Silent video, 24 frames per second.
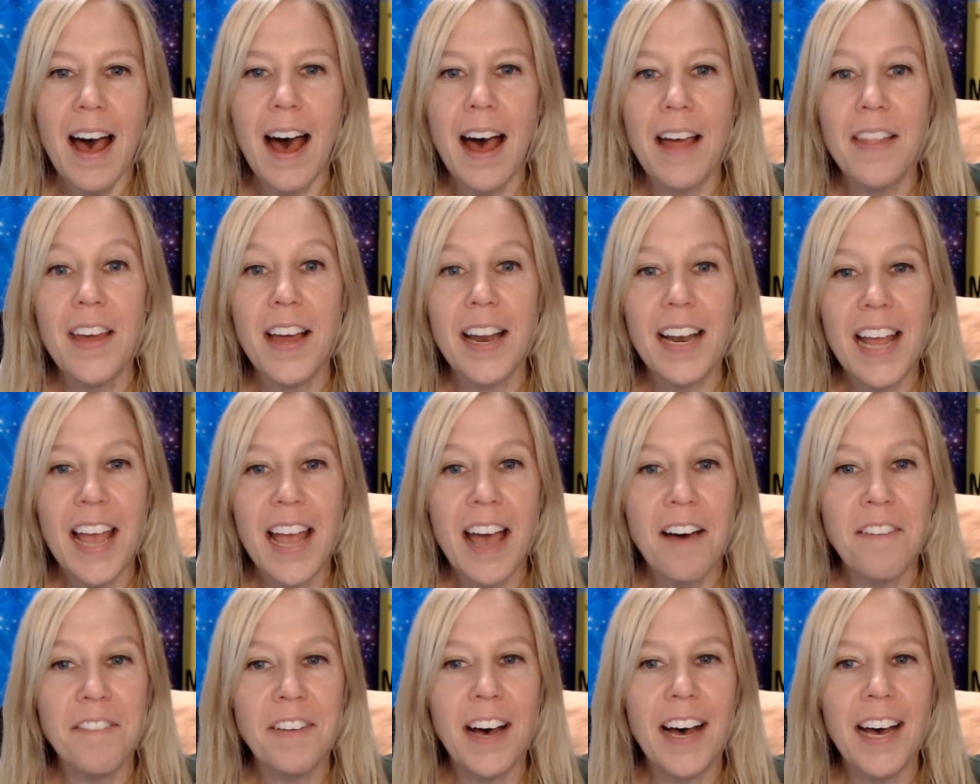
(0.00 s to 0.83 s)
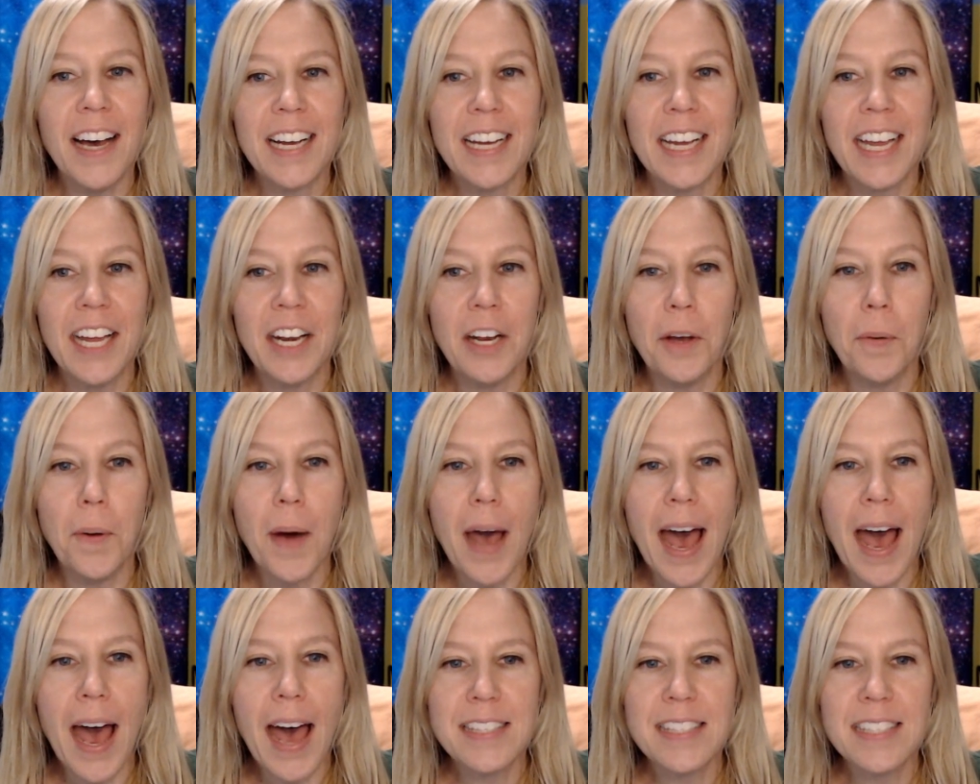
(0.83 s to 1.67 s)
And then I have a kiddo
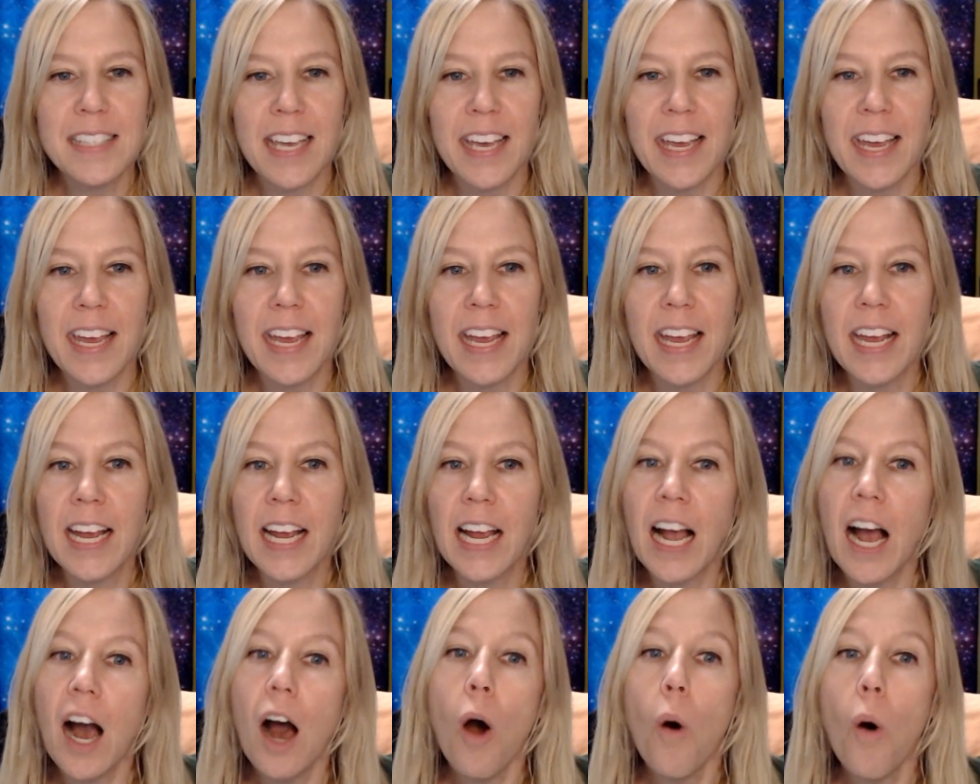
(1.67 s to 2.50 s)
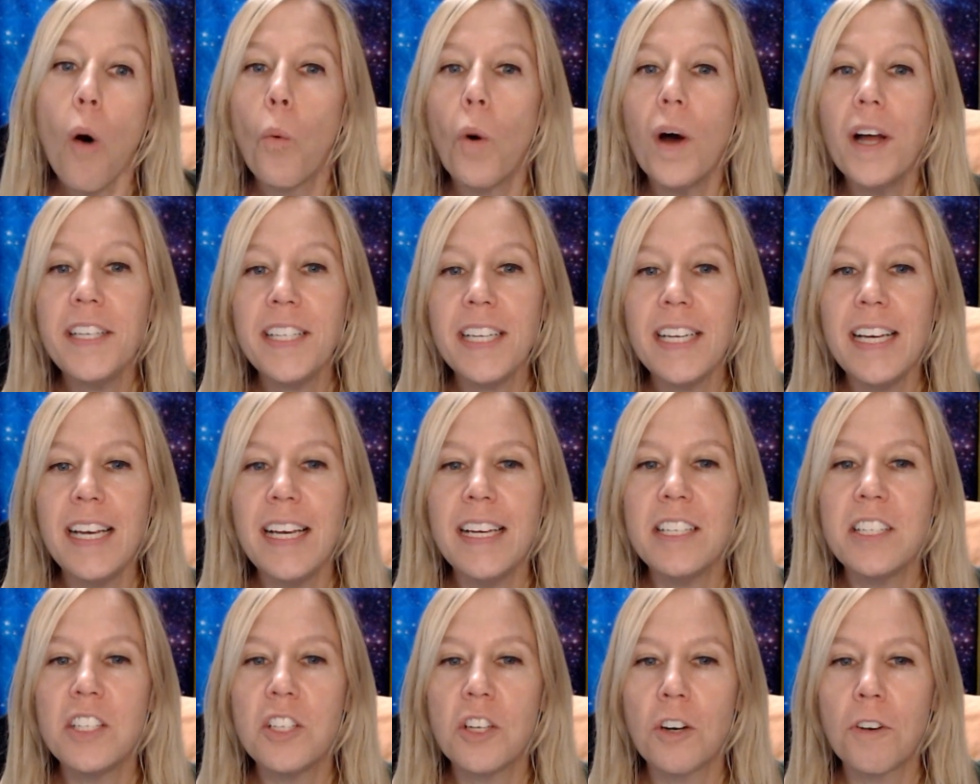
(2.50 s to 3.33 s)
asking, what
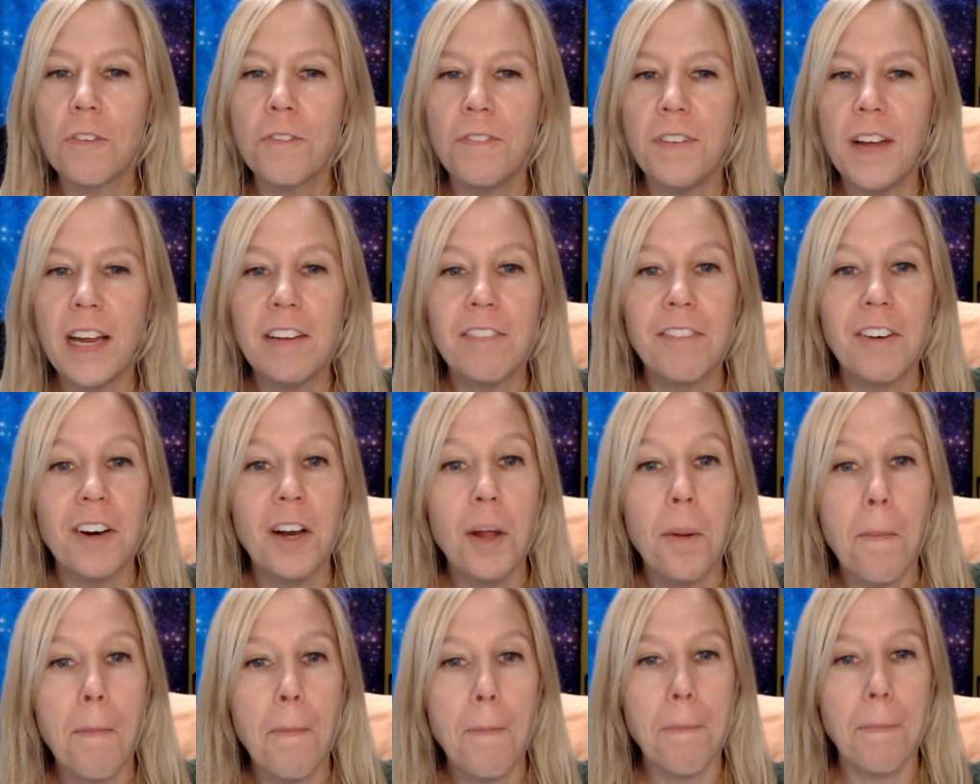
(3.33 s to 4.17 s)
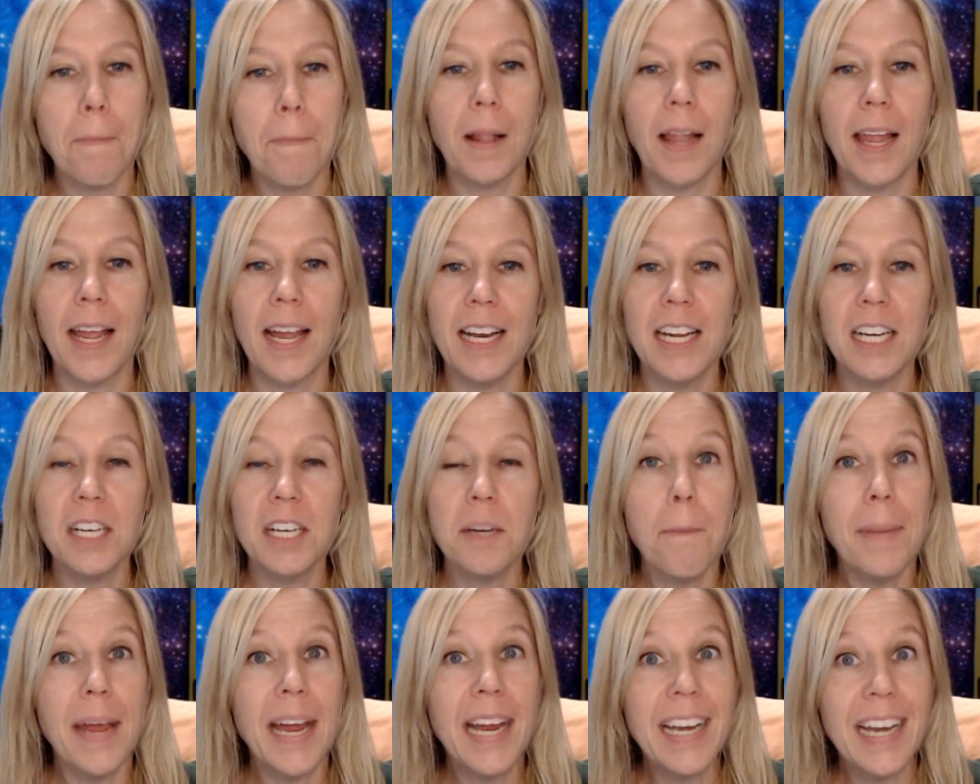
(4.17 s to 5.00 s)
is your favorite
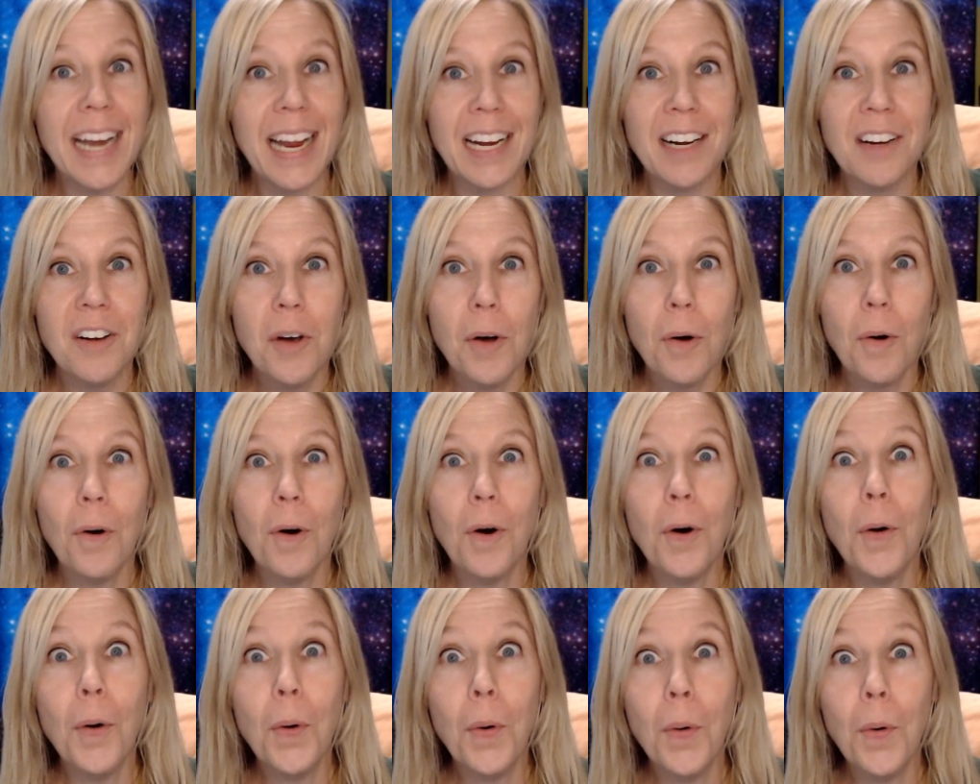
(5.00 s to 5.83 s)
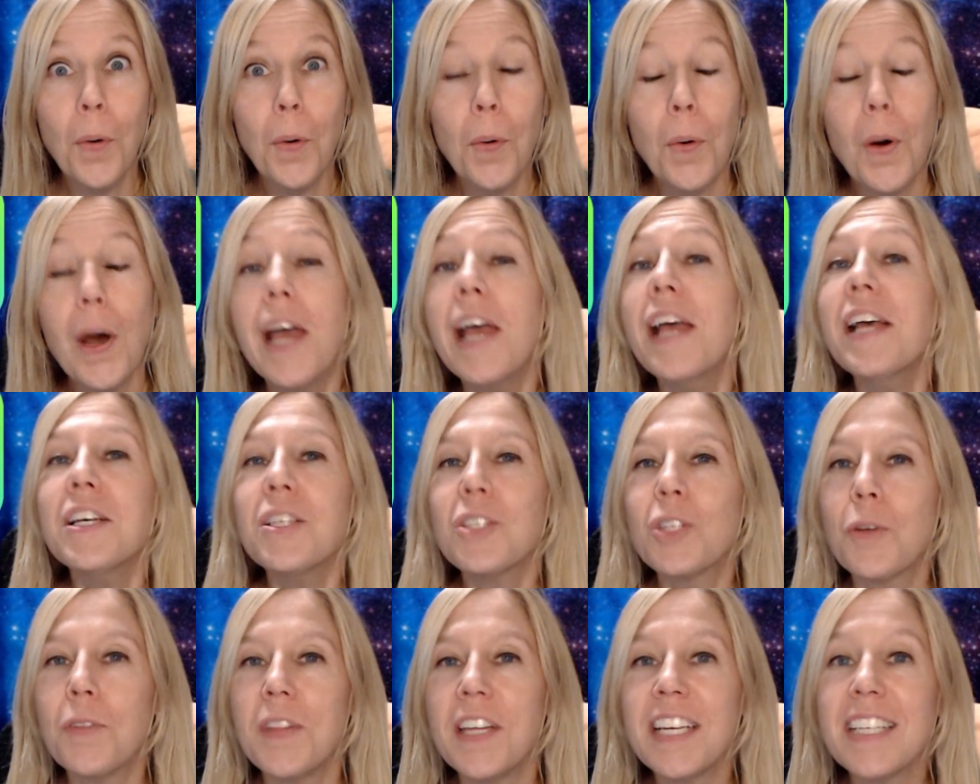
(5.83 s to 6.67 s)
planet painting? Oh,
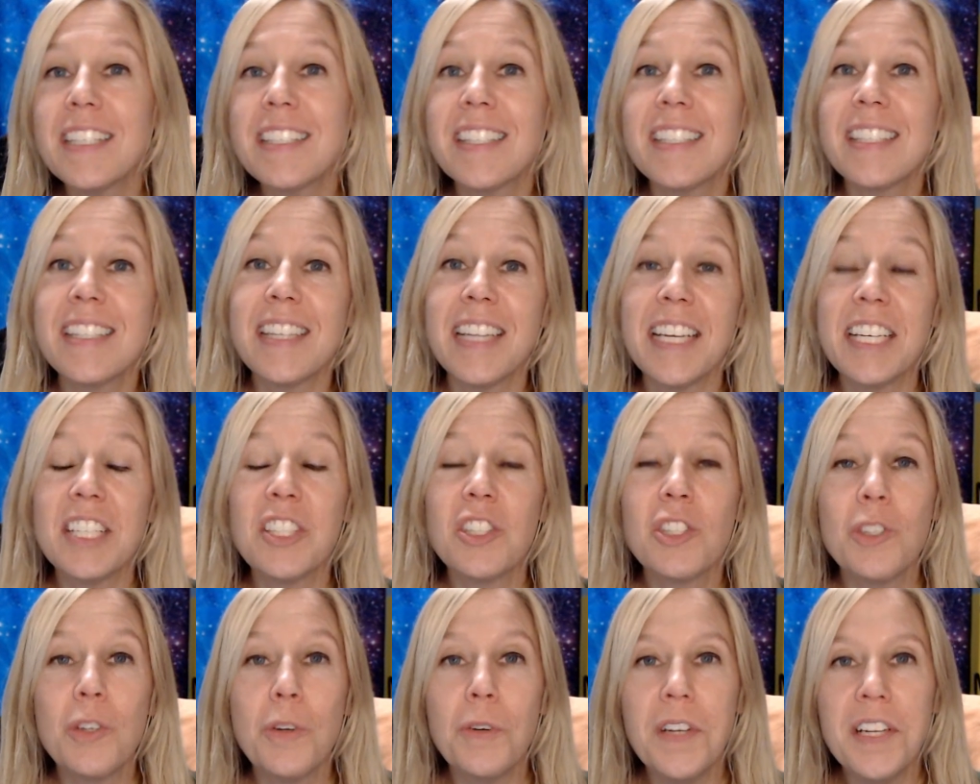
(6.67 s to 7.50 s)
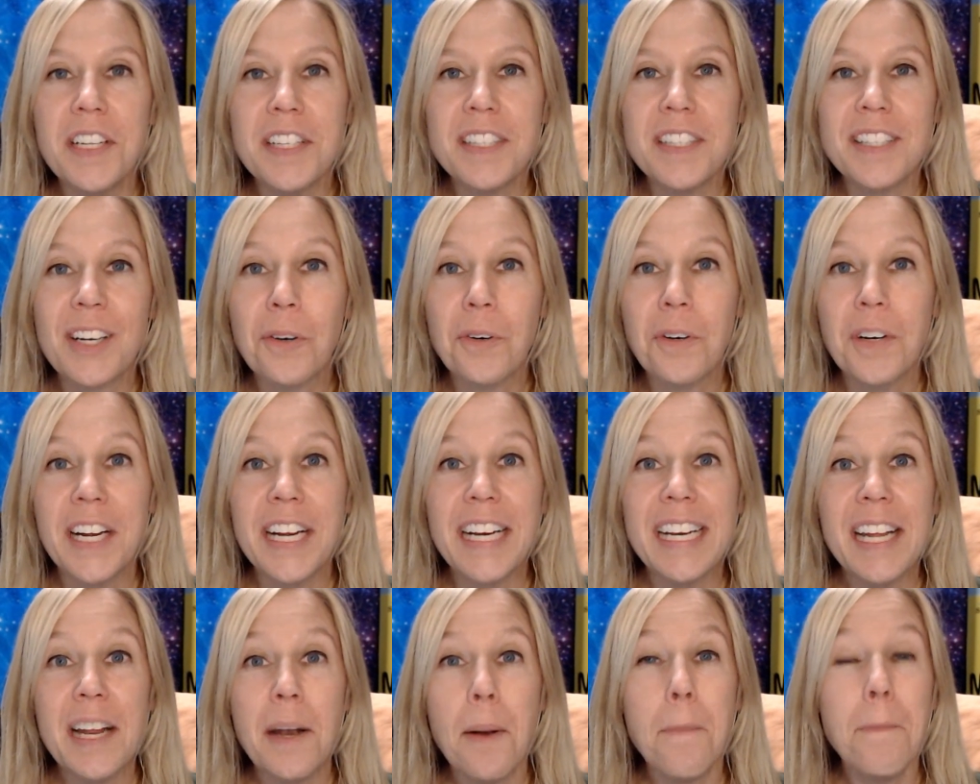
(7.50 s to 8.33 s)
so these students
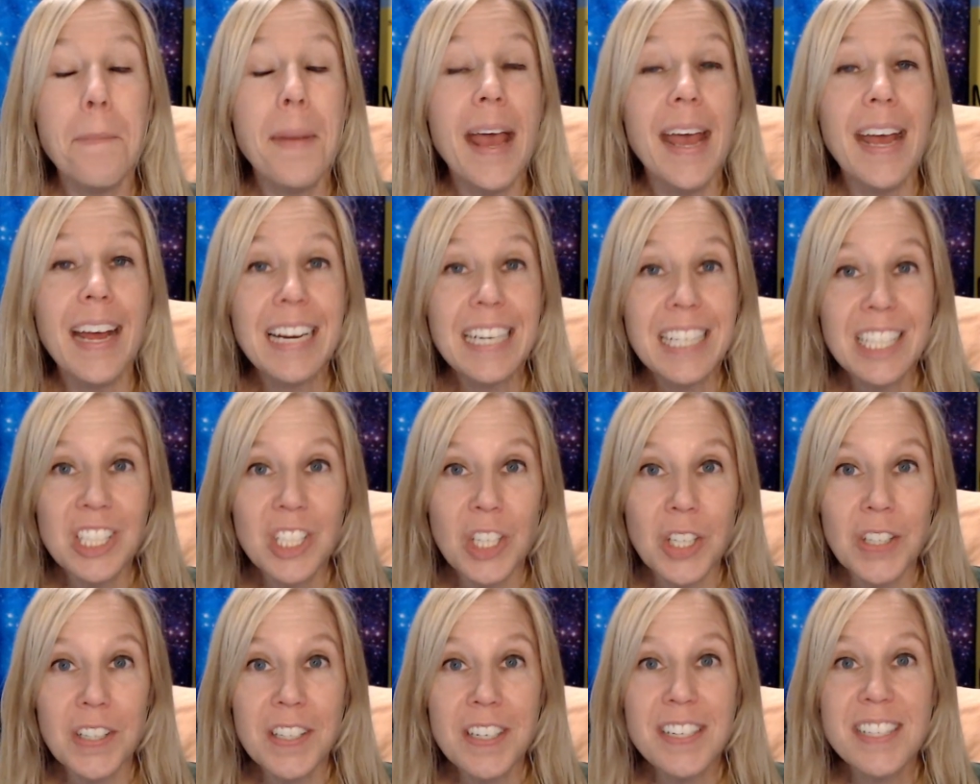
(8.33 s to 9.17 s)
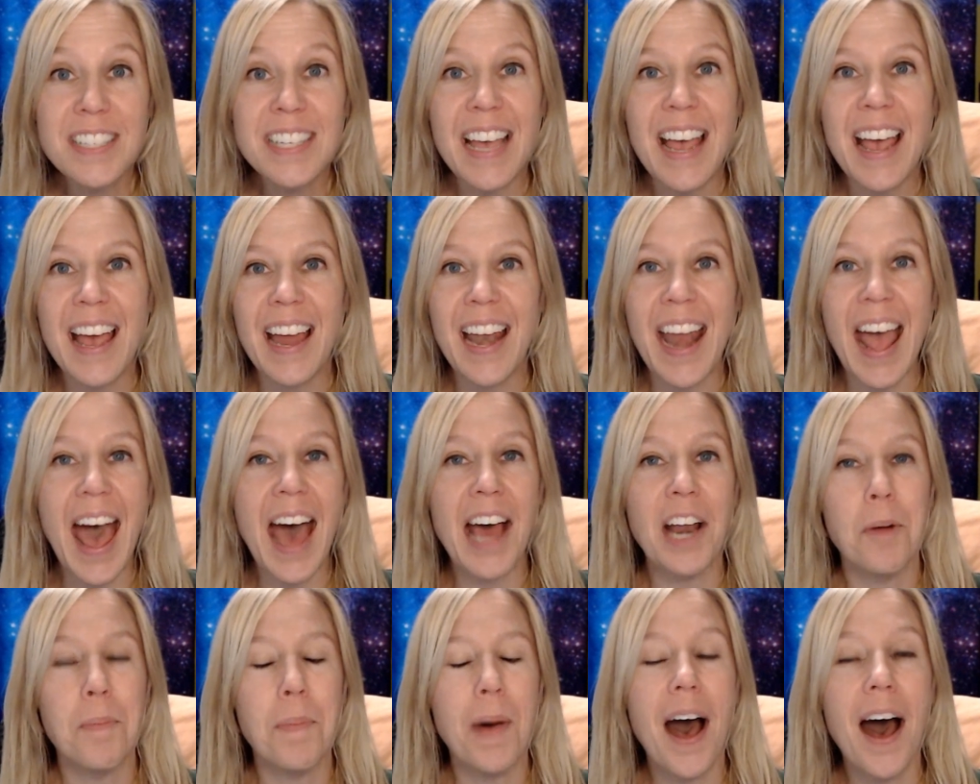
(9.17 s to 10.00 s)
created pictures and
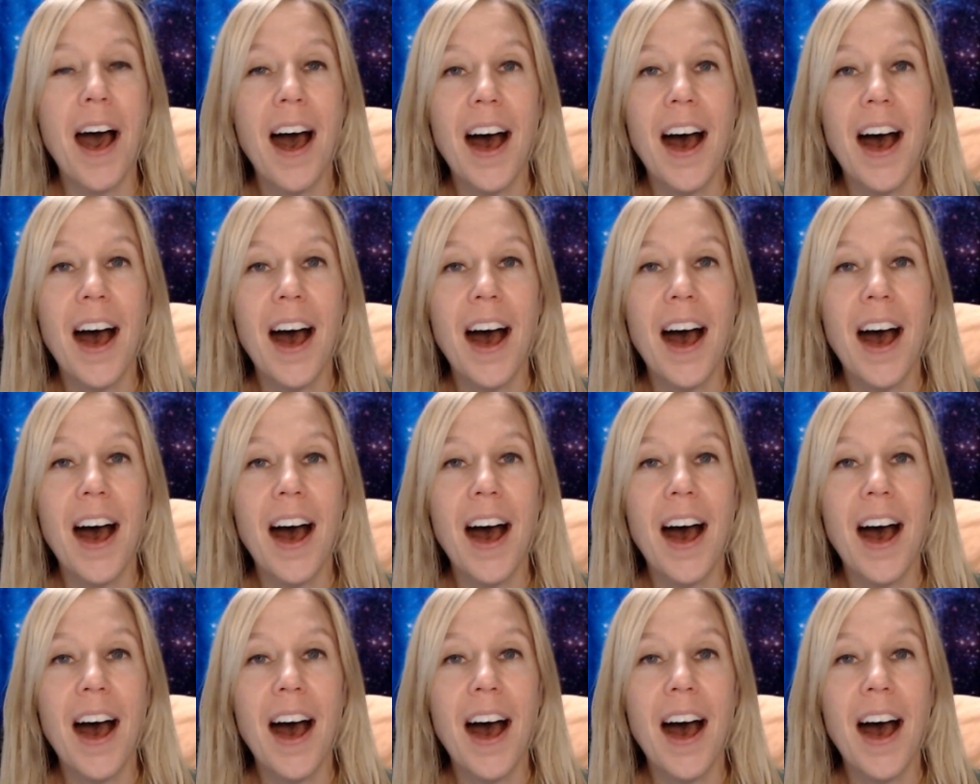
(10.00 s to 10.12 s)
had them